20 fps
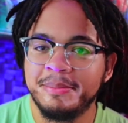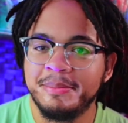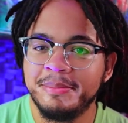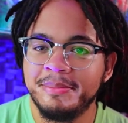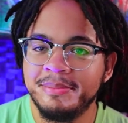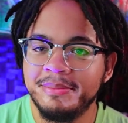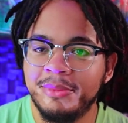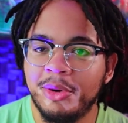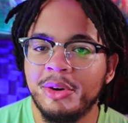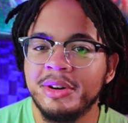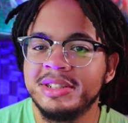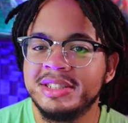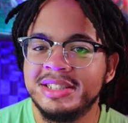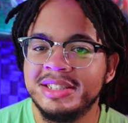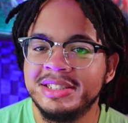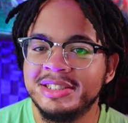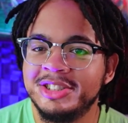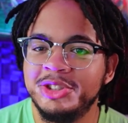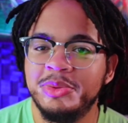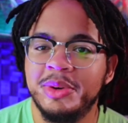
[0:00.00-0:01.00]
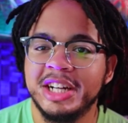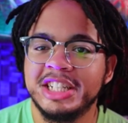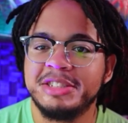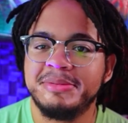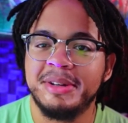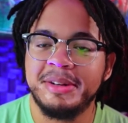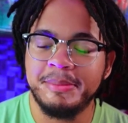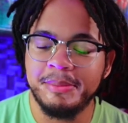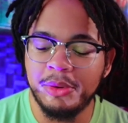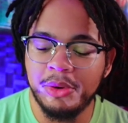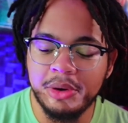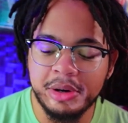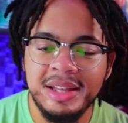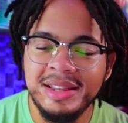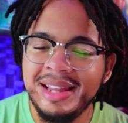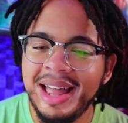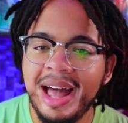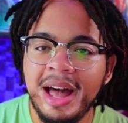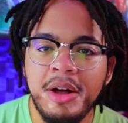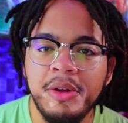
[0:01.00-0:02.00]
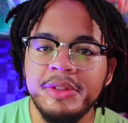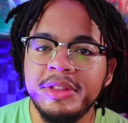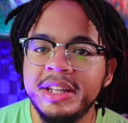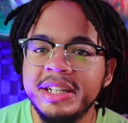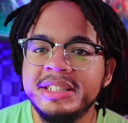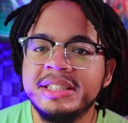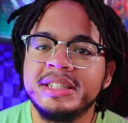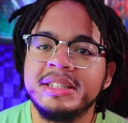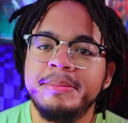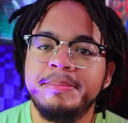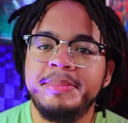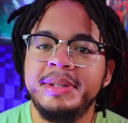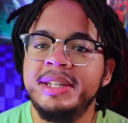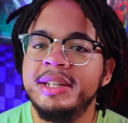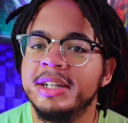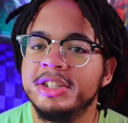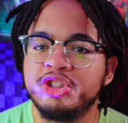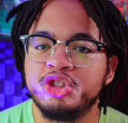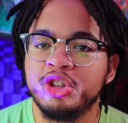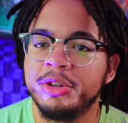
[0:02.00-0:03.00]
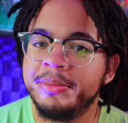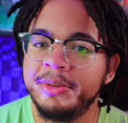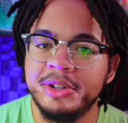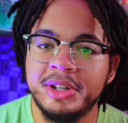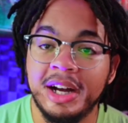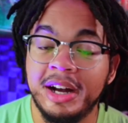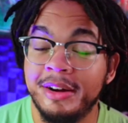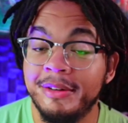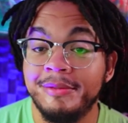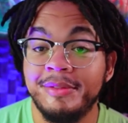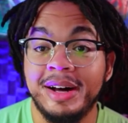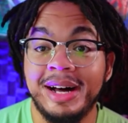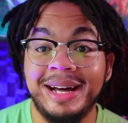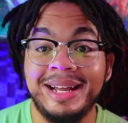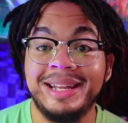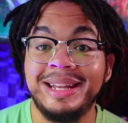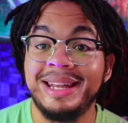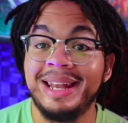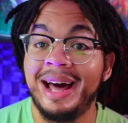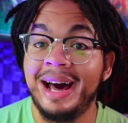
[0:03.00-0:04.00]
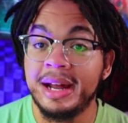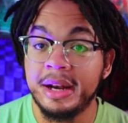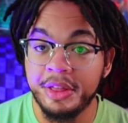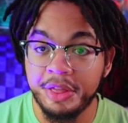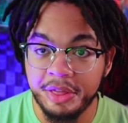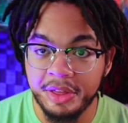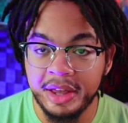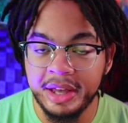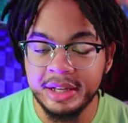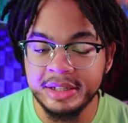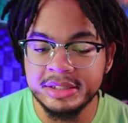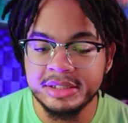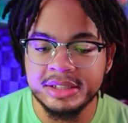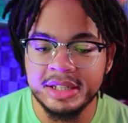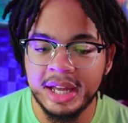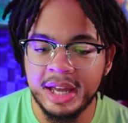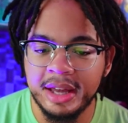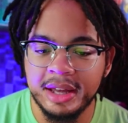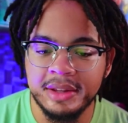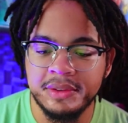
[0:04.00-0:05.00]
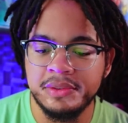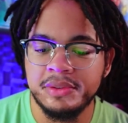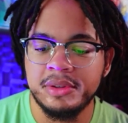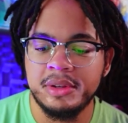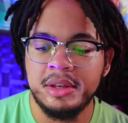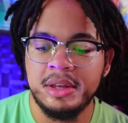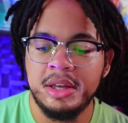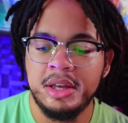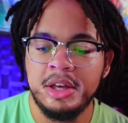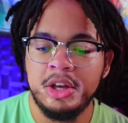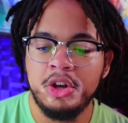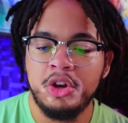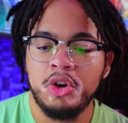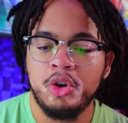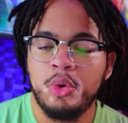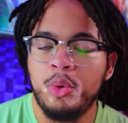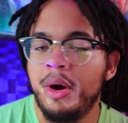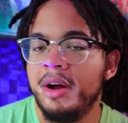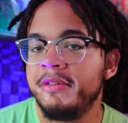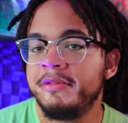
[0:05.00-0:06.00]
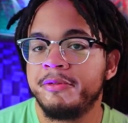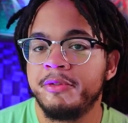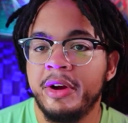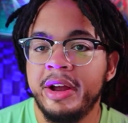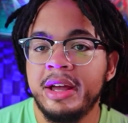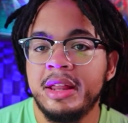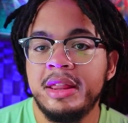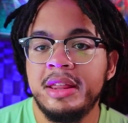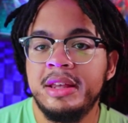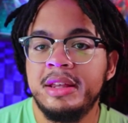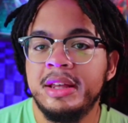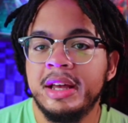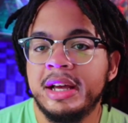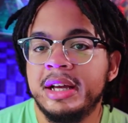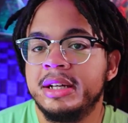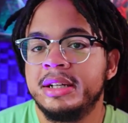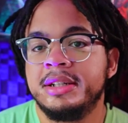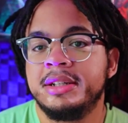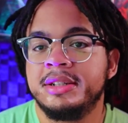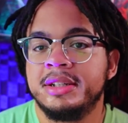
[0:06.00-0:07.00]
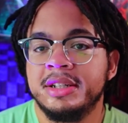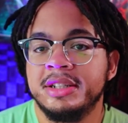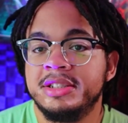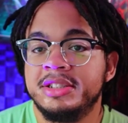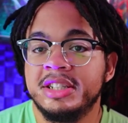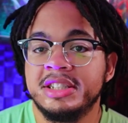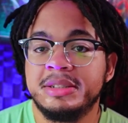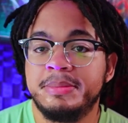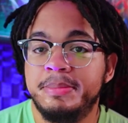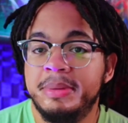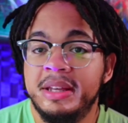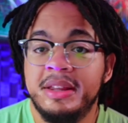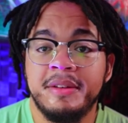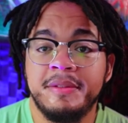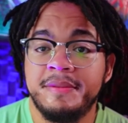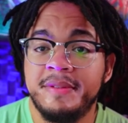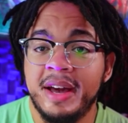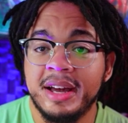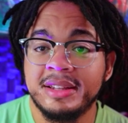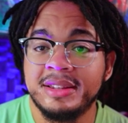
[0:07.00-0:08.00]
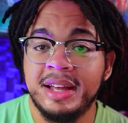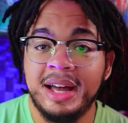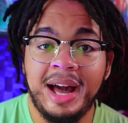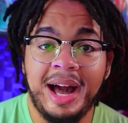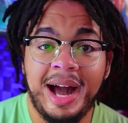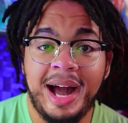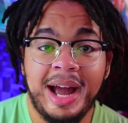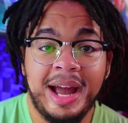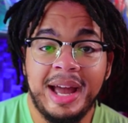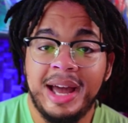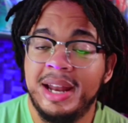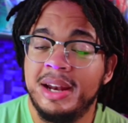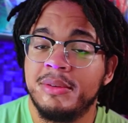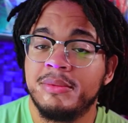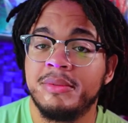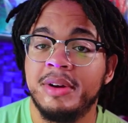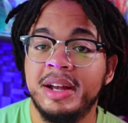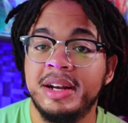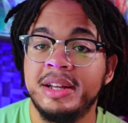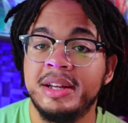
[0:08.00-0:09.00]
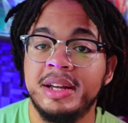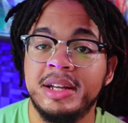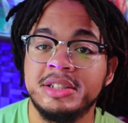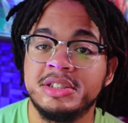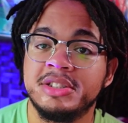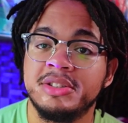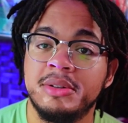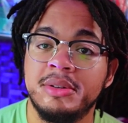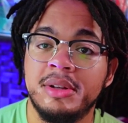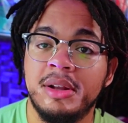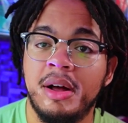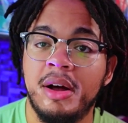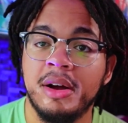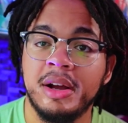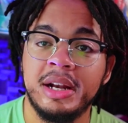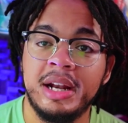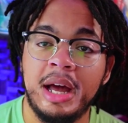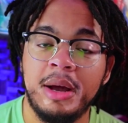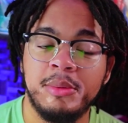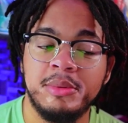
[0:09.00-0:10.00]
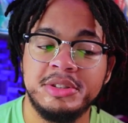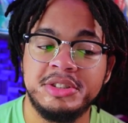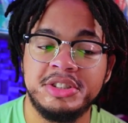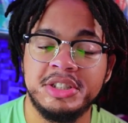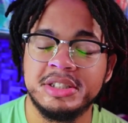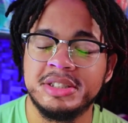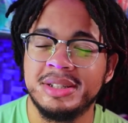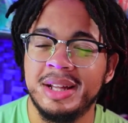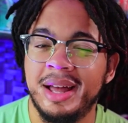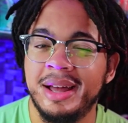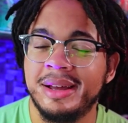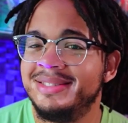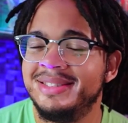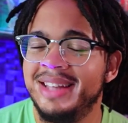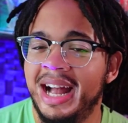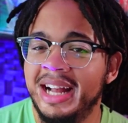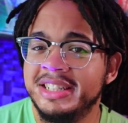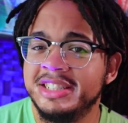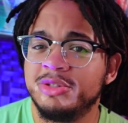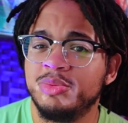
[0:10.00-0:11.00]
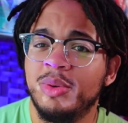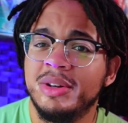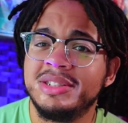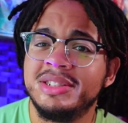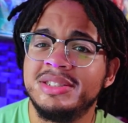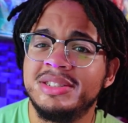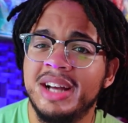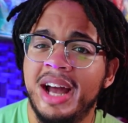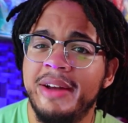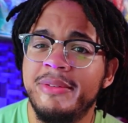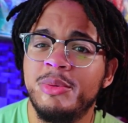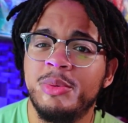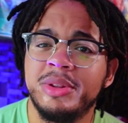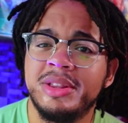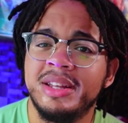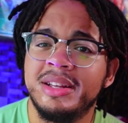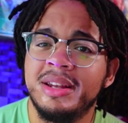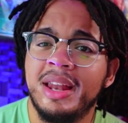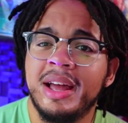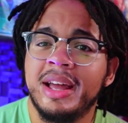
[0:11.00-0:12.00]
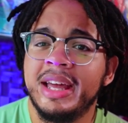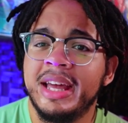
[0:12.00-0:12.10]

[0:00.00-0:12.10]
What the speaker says: Morrison's New X-Men more. Now, this could be a tribute of a lot of things, and quite frankly, it could just be the fact that I hadn't read it in so long, and I was just like, I just wasn't jiving with it. Like,